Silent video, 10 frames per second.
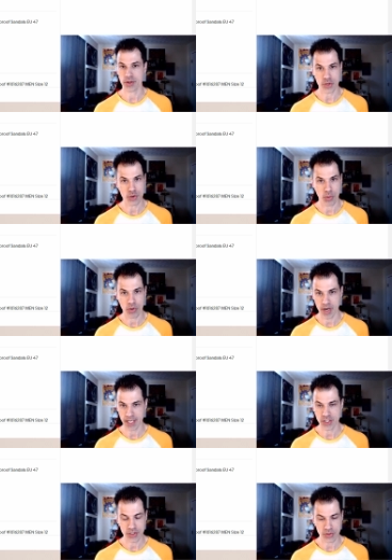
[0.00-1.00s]
the Newport
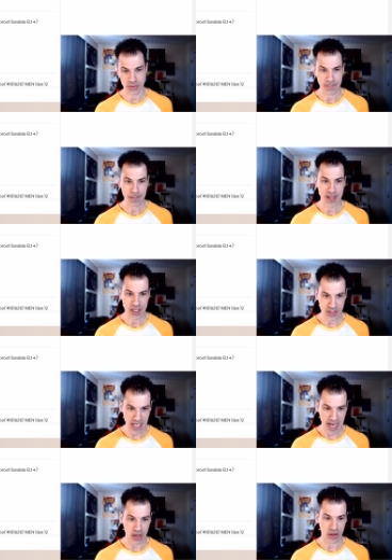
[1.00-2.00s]
H2
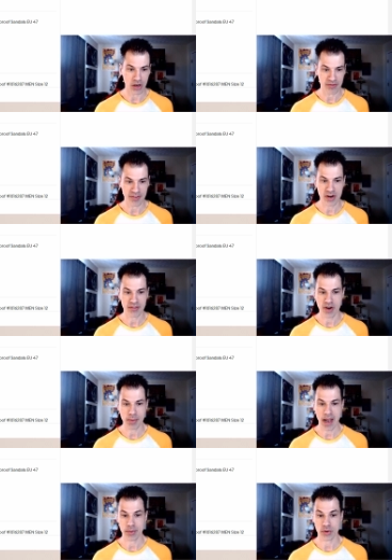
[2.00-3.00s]
style, a very, very
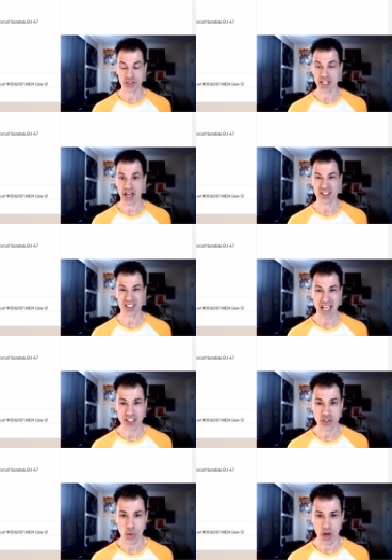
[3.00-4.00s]
popular style.
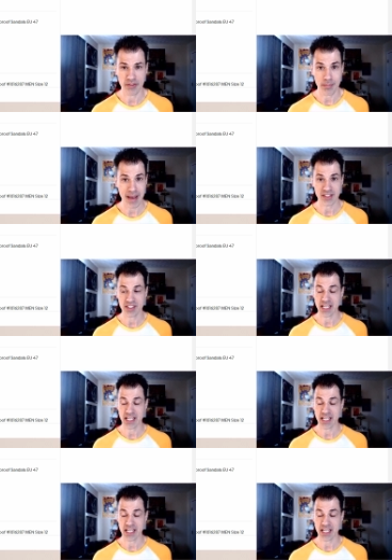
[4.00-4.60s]
Size 12 in men's,